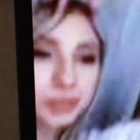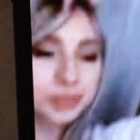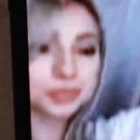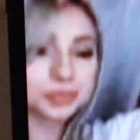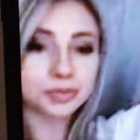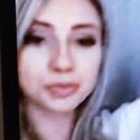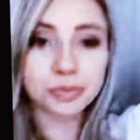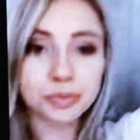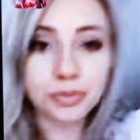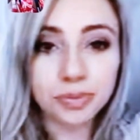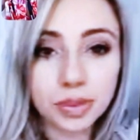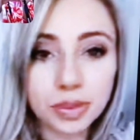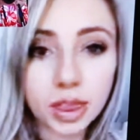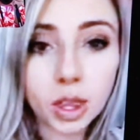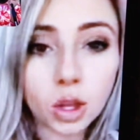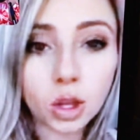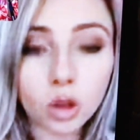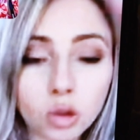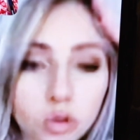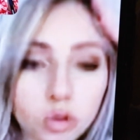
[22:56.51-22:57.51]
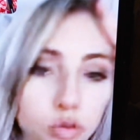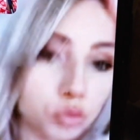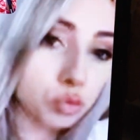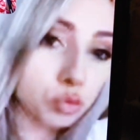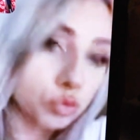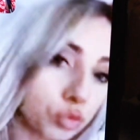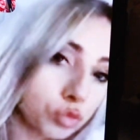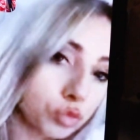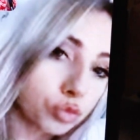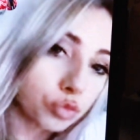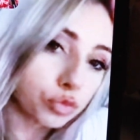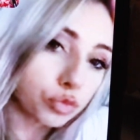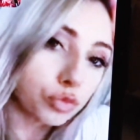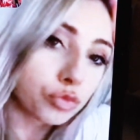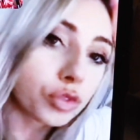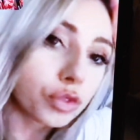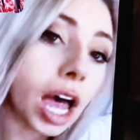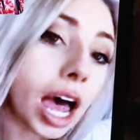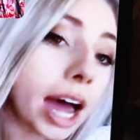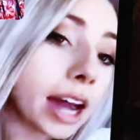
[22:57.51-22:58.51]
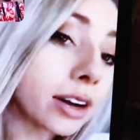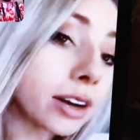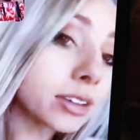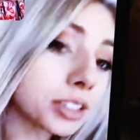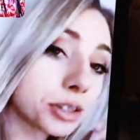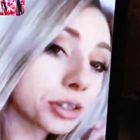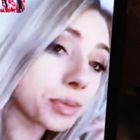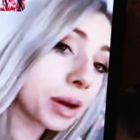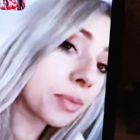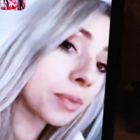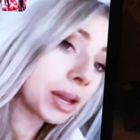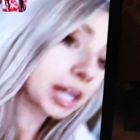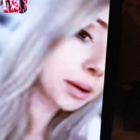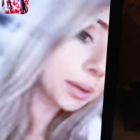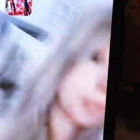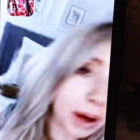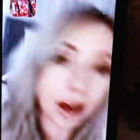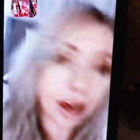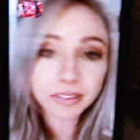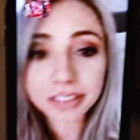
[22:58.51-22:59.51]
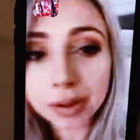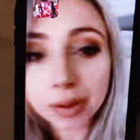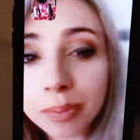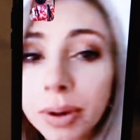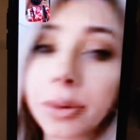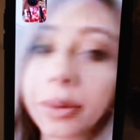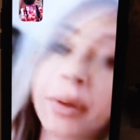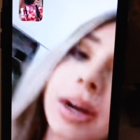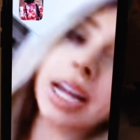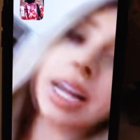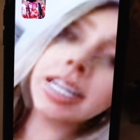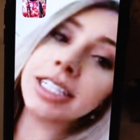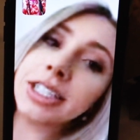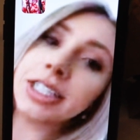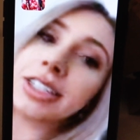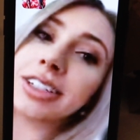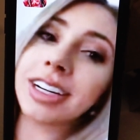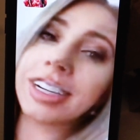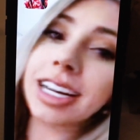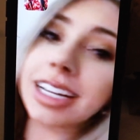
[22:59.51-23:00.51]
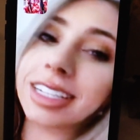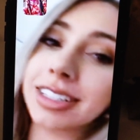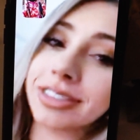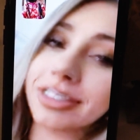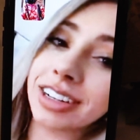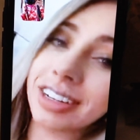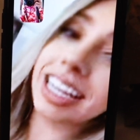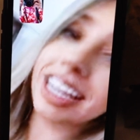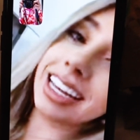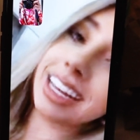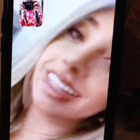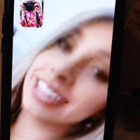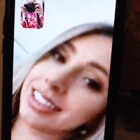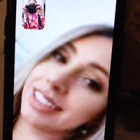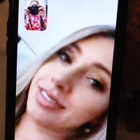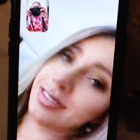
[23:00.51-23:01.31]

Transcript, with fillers: on FaceTime. Literally. I don't do my makeup often, but when I do, it's for Keaton's